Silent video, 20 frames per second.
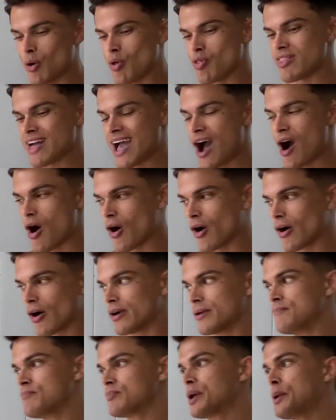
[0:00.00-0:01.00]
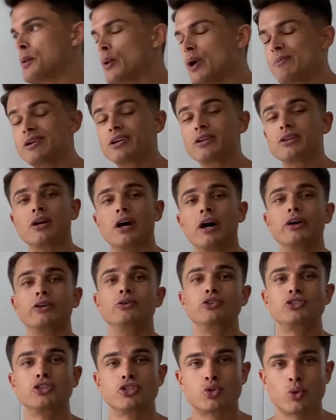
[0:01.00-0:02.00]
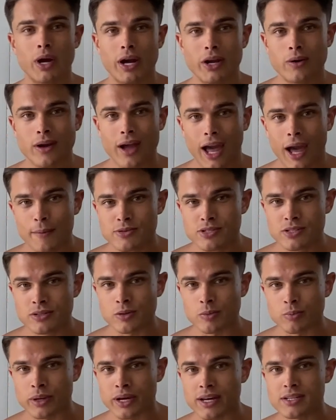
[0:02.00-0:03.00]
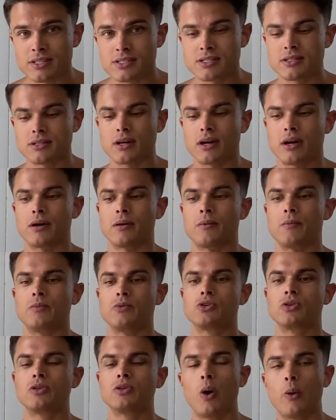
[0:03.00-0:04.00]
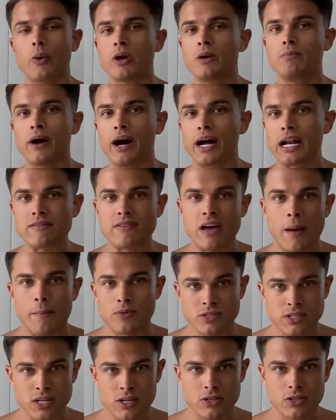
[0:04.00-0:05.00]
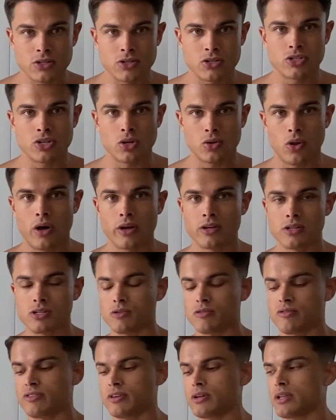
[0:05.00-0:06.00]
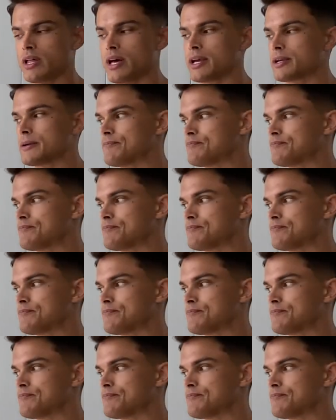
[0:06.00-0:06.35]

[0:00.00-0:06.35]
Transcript: that hard. Women, you should try your absolute best to lower your body fat percentage so long as you feel like